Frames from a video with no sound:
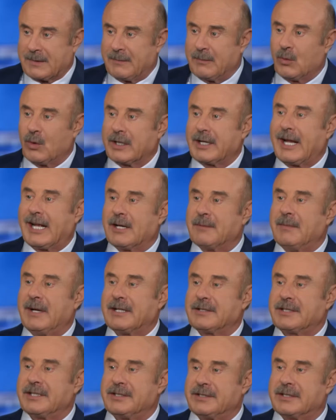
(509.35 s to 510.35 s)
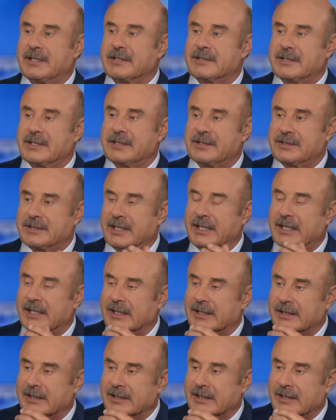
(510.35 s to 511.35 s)
I mean, what kind of message does this
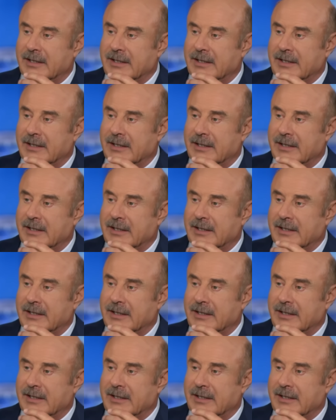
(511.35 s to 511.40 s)
send?